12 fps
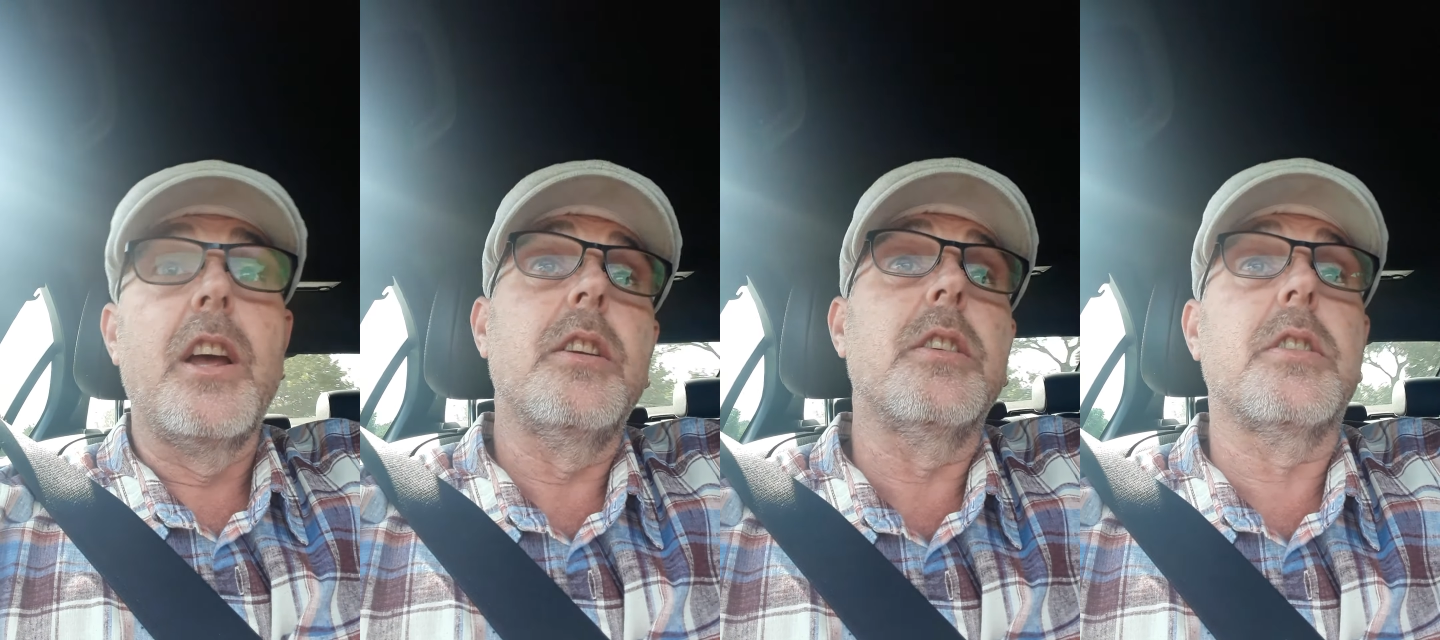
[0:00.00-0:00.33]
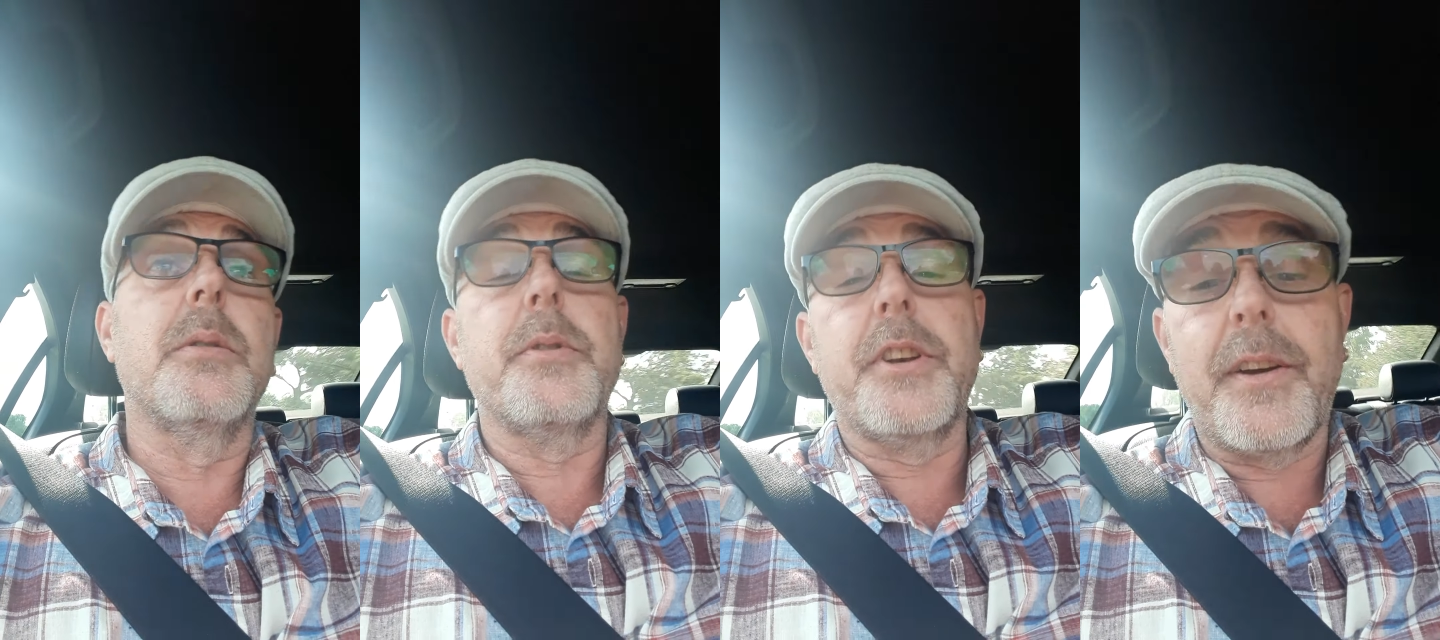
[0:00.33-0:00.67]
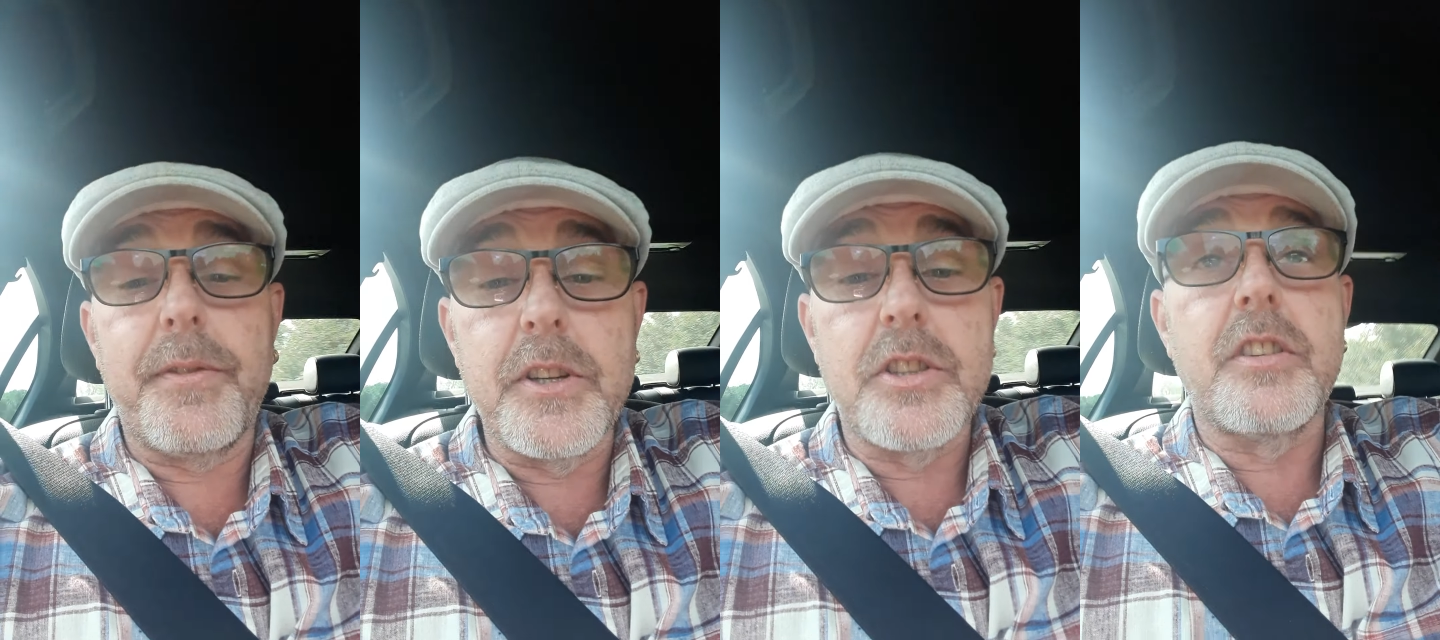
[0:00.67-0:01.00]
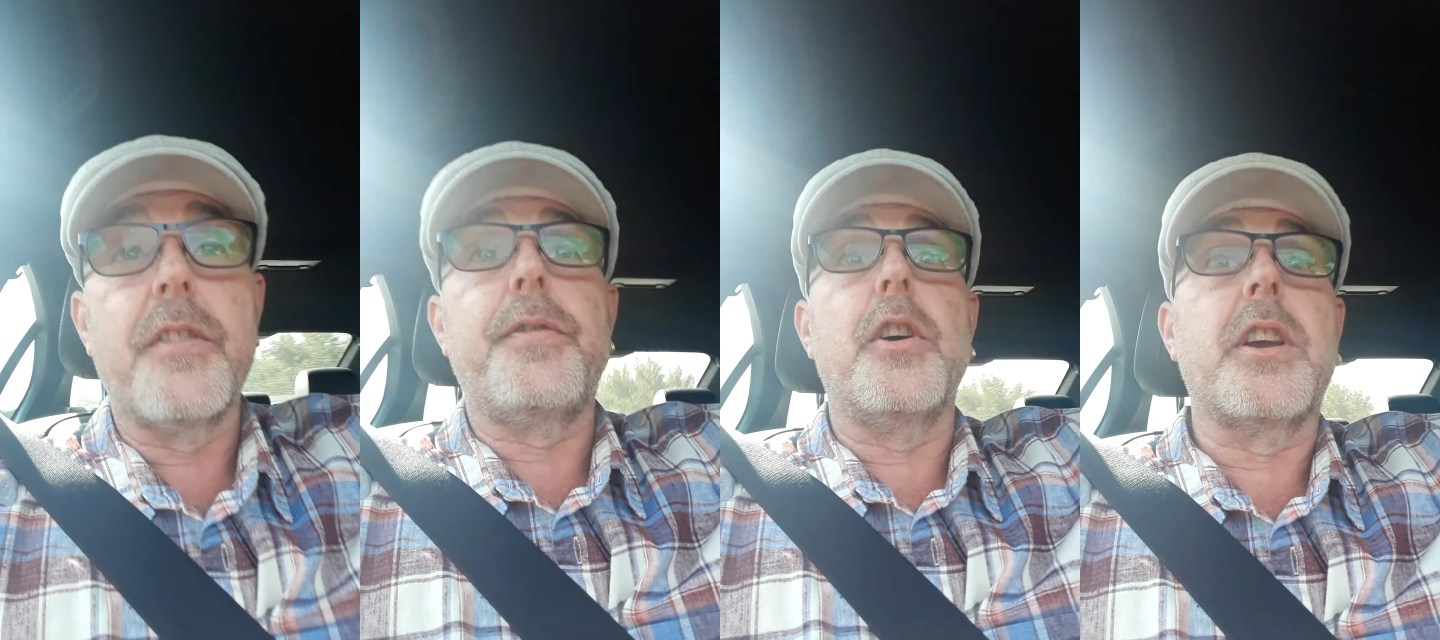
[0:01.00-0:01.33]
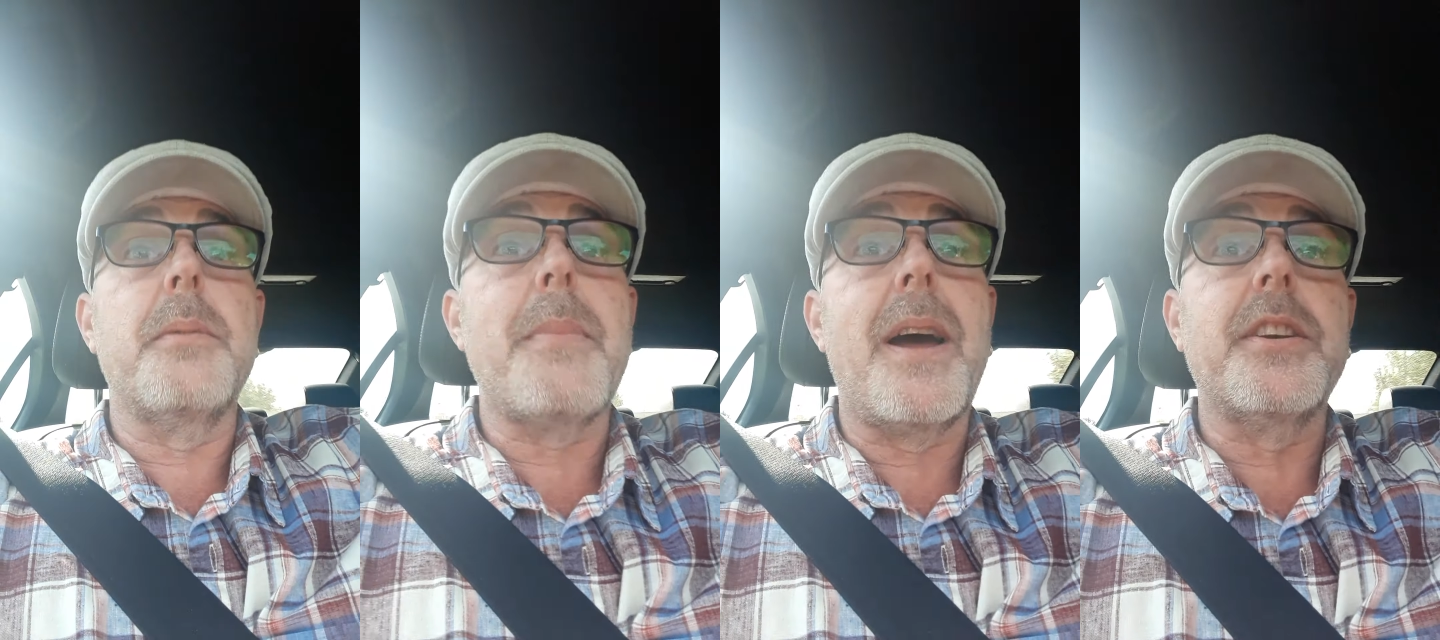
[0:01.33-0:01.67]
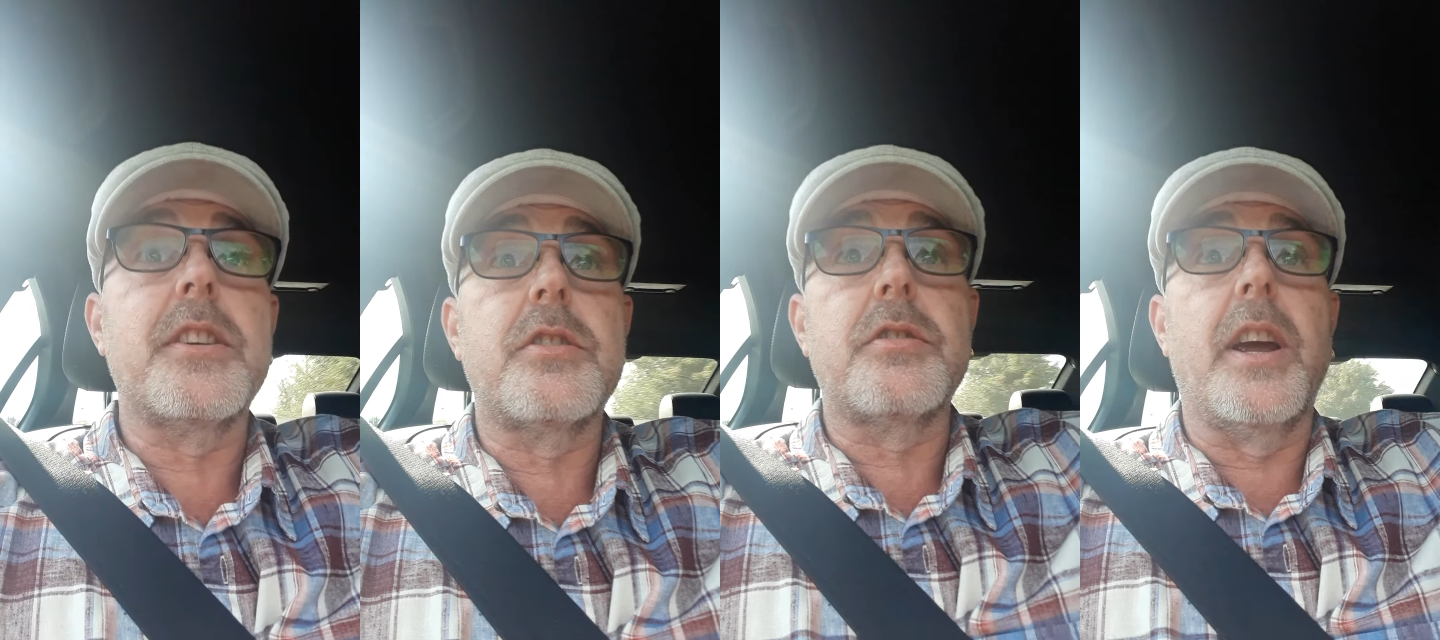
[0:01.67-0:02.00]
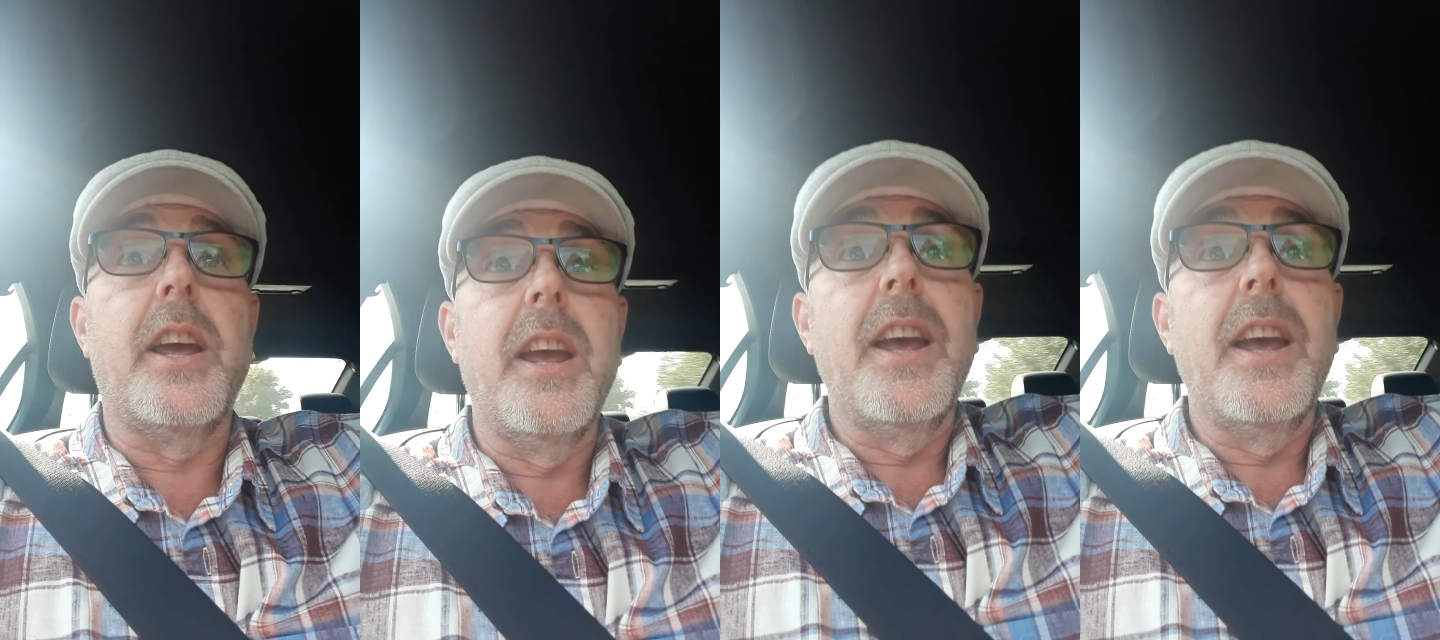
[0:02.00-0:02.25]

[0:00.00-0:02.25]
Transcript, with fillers: Look up the definition of fucking mandatory.